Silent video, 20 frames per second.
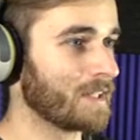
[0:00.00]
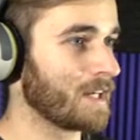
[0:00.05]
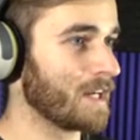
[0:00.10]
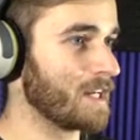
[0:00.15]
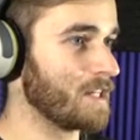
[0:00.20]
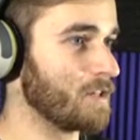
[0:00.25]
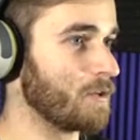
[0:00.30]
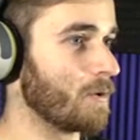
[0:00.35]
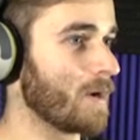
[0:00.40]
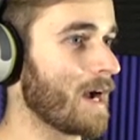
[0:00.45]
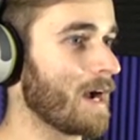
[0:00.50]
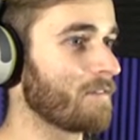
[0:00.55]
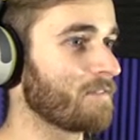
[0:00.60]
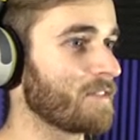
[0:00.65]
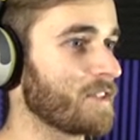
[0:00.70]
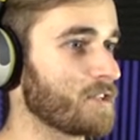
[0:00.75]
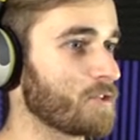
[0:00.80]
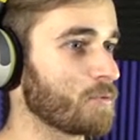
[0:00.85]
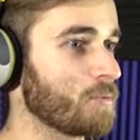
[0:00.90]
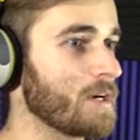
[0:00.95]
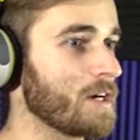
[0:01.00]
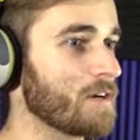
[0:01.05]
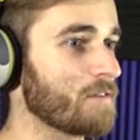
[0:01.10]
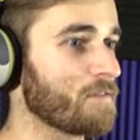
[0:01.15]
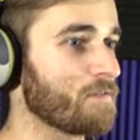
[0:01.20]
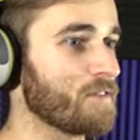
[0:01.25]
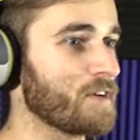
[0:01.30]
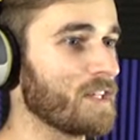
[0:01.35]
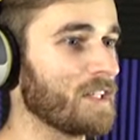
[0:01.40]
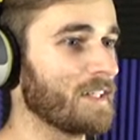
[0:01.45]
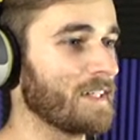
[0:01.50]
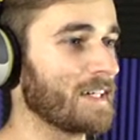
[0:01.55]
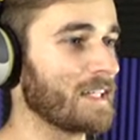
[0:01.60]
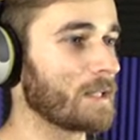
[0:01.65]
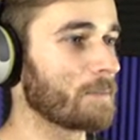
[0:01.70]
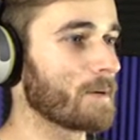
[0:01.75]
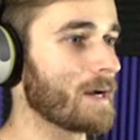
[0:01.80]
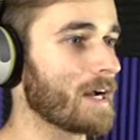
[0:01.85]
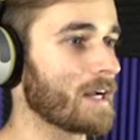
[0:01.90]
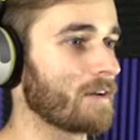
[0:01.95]
And you have this weird feeling in
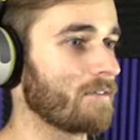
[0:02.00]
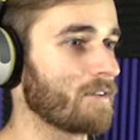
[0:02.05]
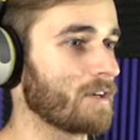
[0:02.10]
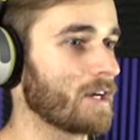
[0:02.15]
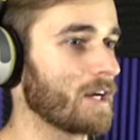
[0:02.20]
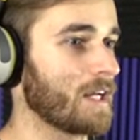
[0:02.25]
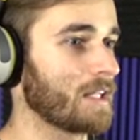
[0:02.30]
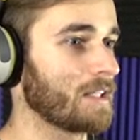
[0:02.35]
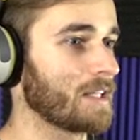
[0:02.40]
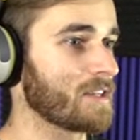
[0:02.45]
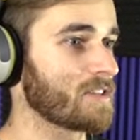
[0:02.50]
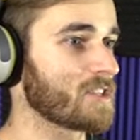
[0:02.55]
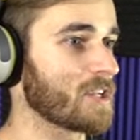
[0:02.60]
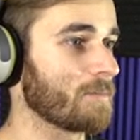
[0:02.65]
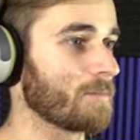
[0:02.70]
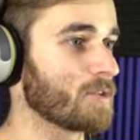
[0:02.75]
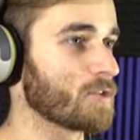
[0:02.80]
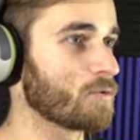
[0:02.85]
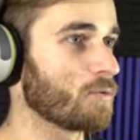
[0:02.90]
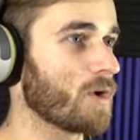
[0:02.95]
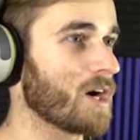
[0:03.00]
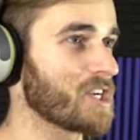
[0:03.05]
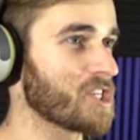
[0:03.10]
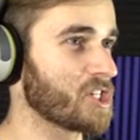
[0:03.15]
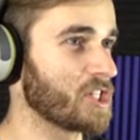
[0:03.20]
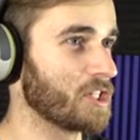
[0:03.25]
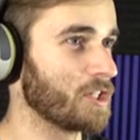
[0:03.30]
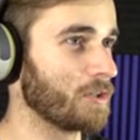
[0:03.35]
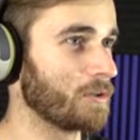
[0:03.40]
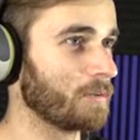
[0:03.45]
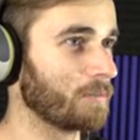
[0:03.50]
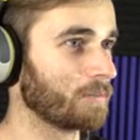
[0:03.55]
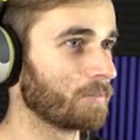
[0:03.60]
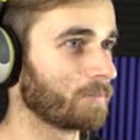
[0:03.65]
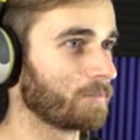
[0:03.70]
the back of your head like someone's watching you.